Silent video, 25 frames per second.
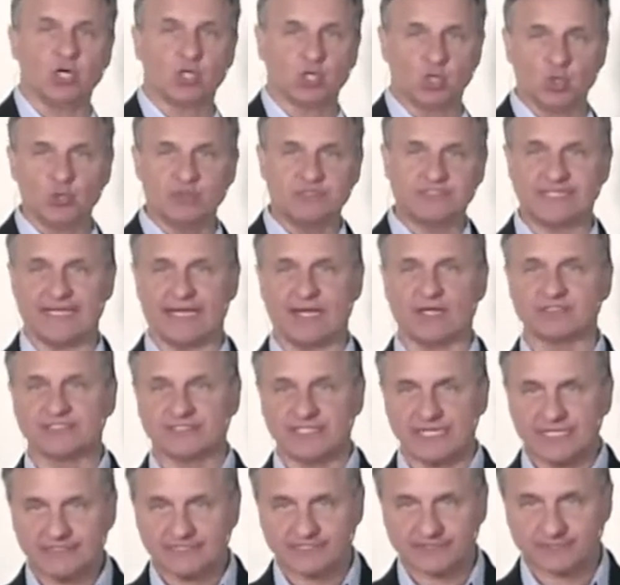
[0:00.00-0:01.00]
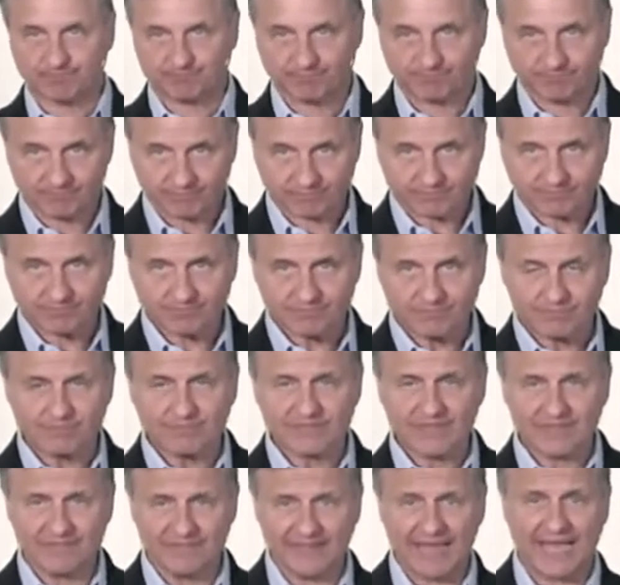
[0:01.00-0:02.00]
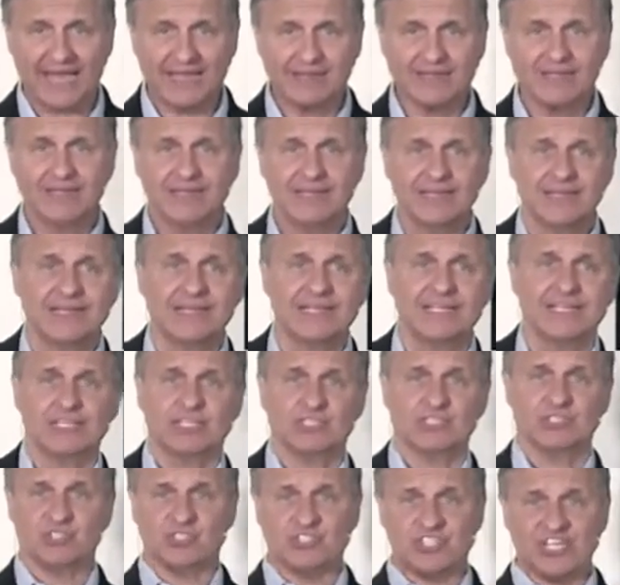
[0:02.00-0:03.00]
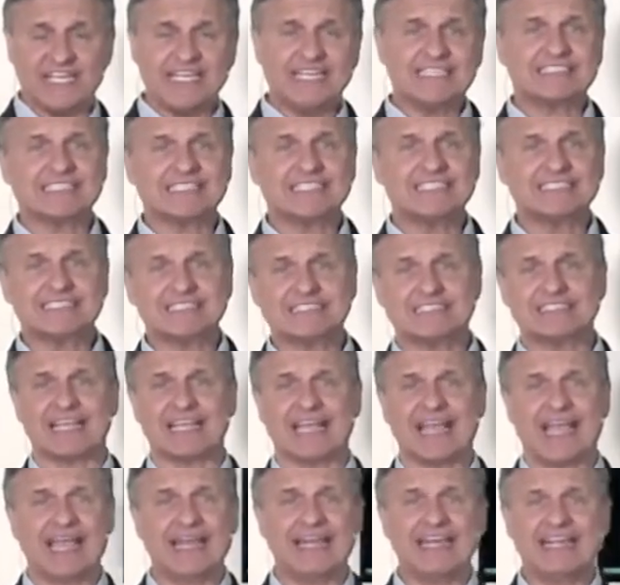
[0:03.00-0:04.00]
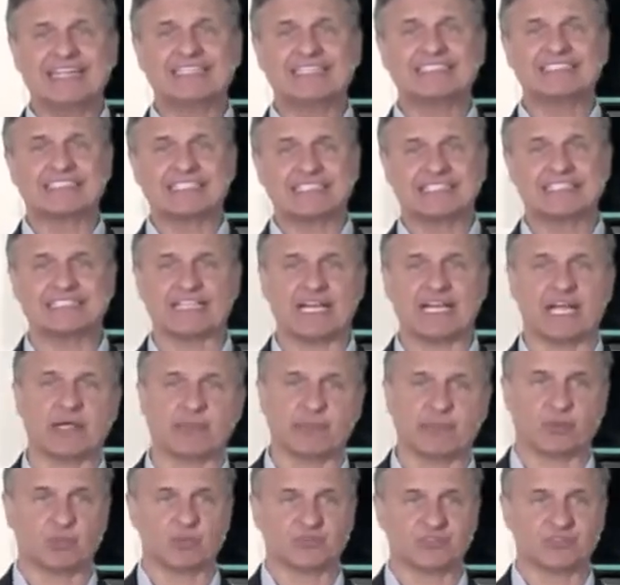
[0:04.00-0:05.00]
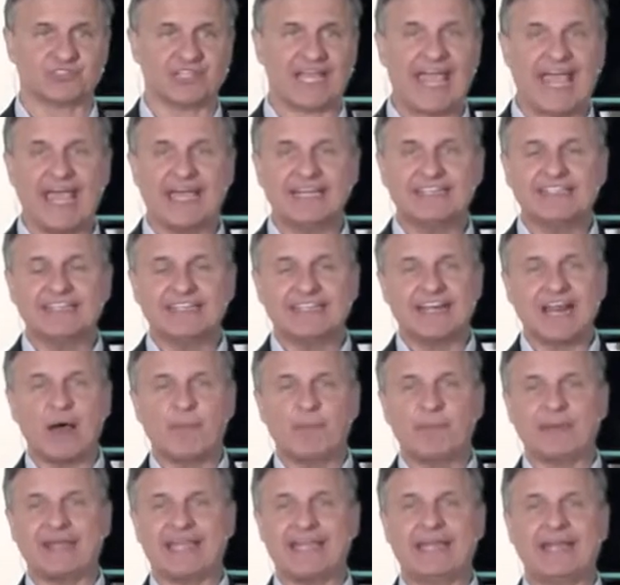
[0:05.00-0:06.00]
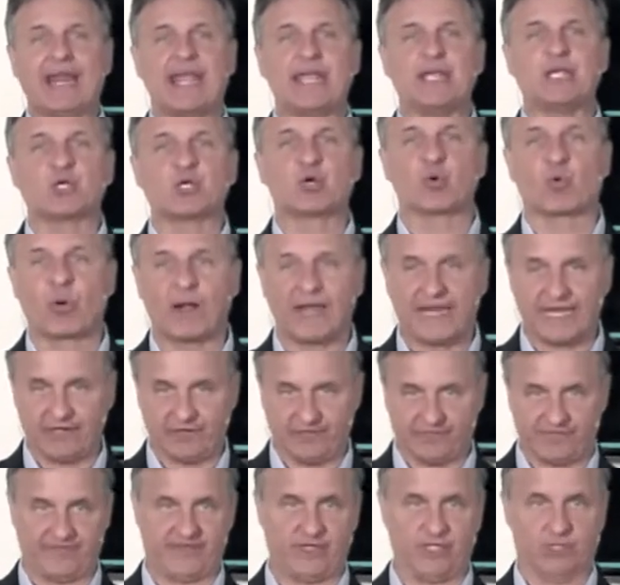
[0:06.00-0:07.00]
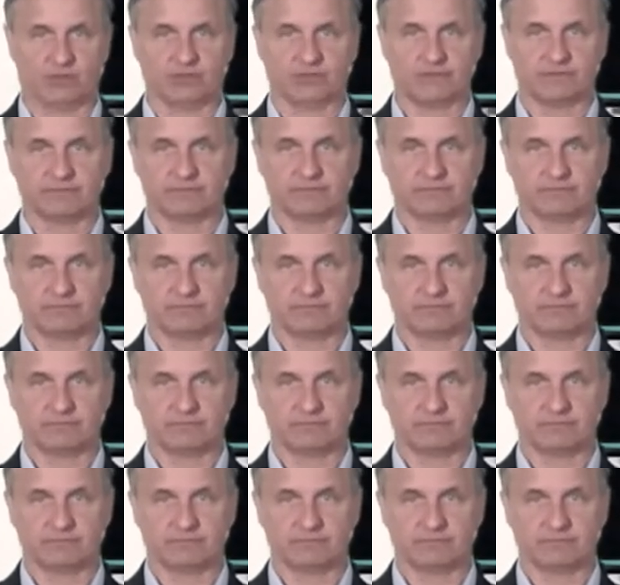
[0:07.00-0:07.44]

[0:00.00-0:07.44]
Luke tells us that Jesus and his disciples ended up in a grain field.